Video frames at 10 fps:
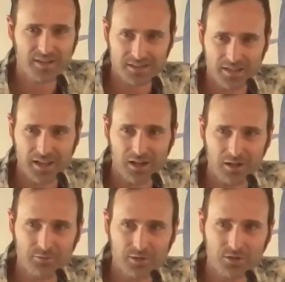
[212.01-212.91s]
going to take the day
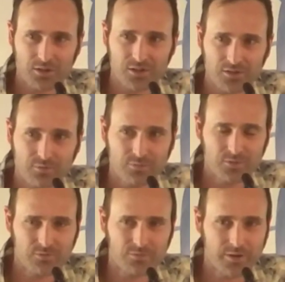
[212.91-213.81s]
off, and you can
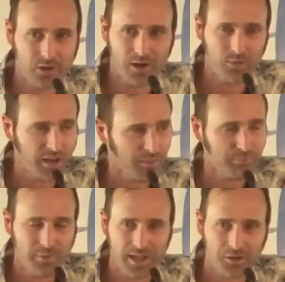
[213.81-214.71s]
figure out a way
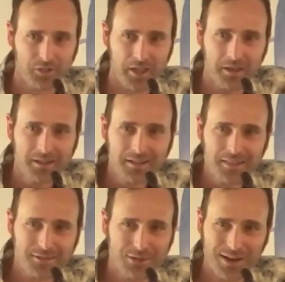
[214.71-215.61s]
to handle that.
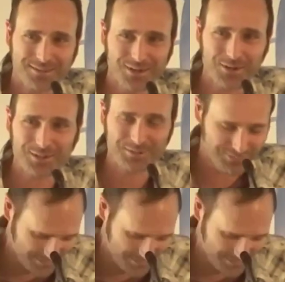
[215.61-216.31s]
That's what I told